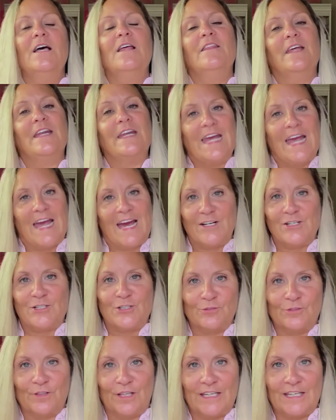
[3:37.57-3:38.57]
Then add your
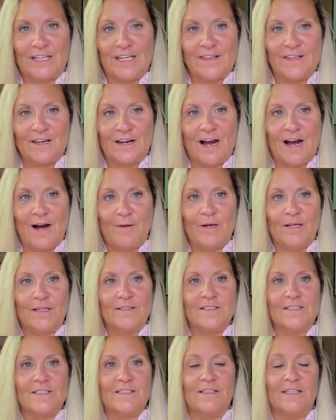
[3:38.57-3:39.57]
link in the
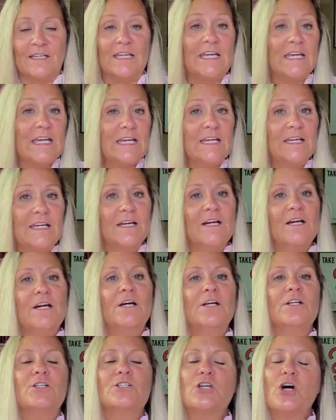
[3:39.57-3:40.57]
comments. The key?
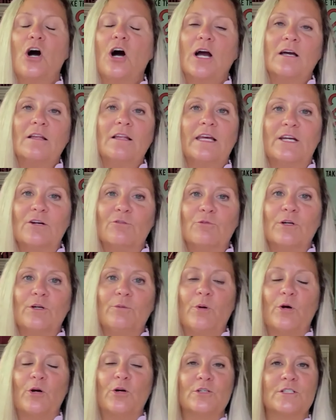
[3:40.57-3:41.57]
Talk like a real
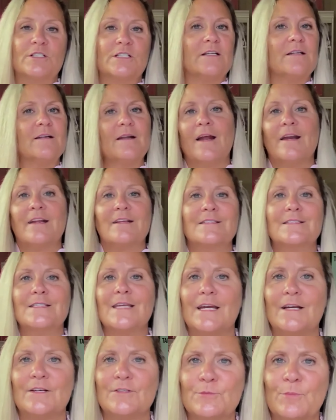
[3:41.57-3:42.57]
person, not a
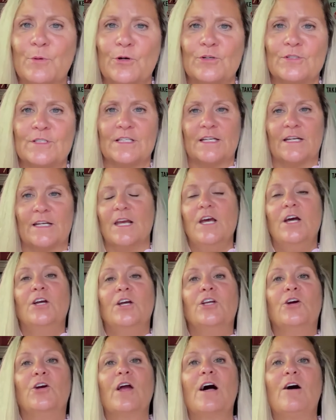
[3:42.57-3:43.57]
salesperson.
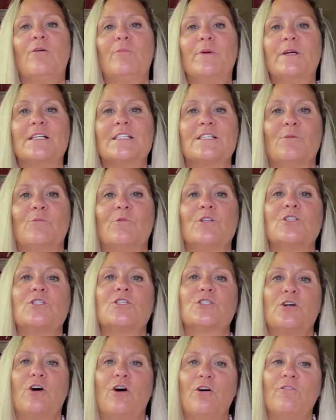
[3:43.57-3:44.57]
You're helping someone
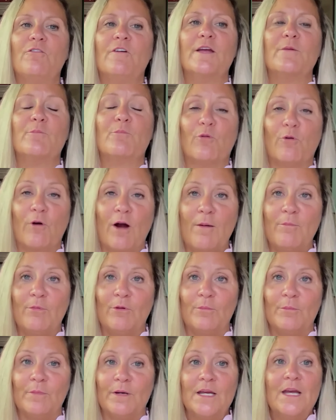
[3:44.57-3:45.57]
solve a
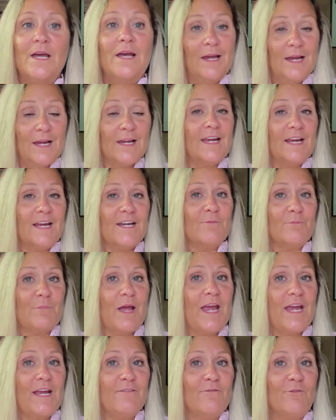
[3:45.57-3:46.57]
problem and getting
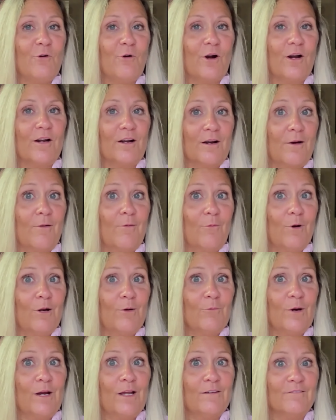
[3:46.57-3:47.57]
paid for it.
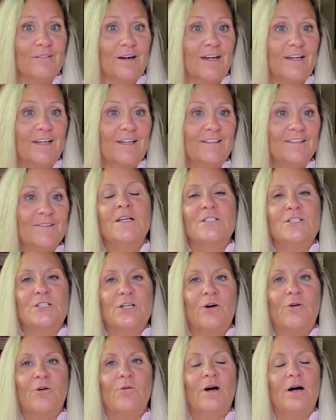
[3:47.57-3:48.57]
Win-win, right?
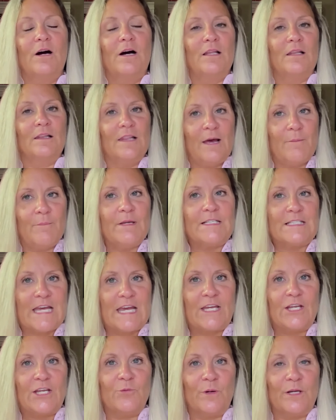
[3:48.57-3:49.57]
So let me
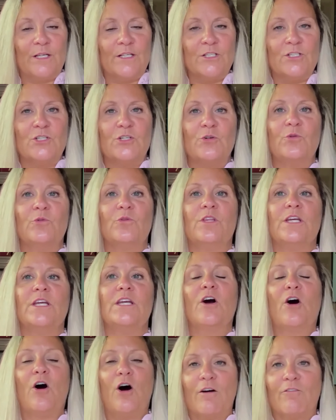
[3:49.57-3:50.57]
take you into
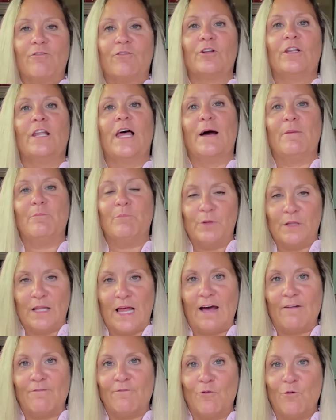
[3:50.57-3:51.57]
the OfferLab
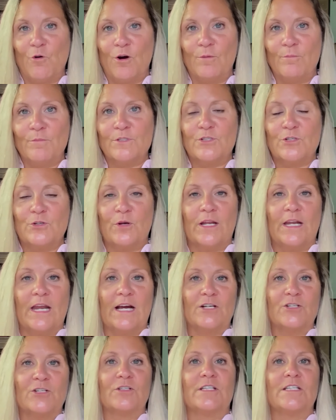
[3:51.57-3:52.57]
platform so you can
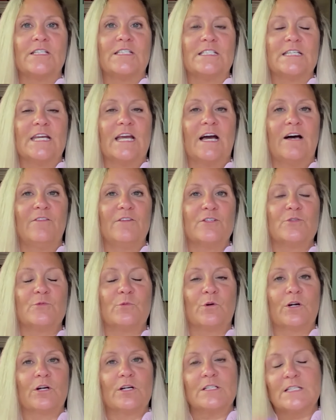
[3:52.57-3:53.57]
actually see how this
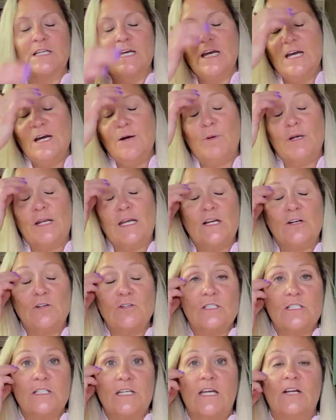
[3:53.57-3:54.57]
works. But
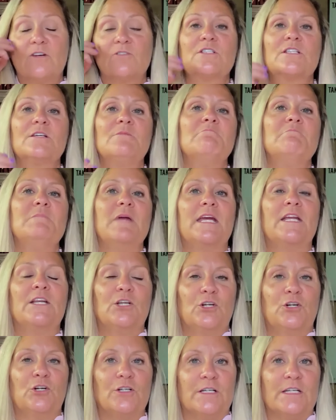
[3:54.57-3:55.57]
here's the main
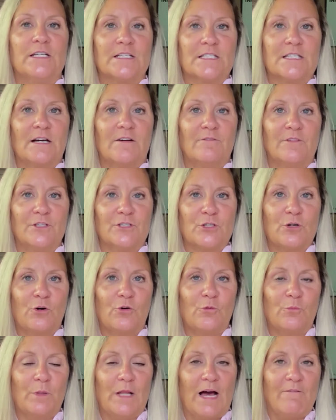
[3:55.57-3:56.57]
goodness of this
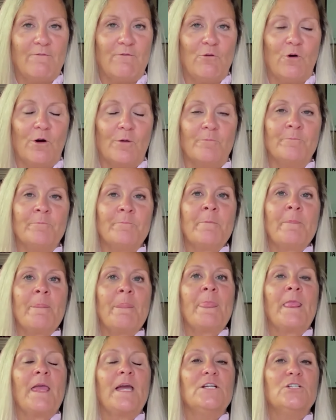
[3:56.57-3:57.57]
whole platform.
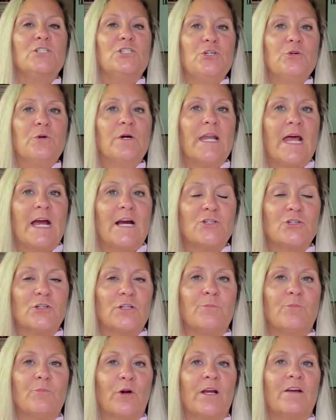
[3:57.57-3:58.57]
Is you can actually
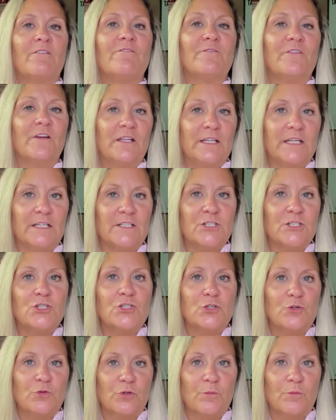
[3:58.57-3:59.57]
bring affiliates to the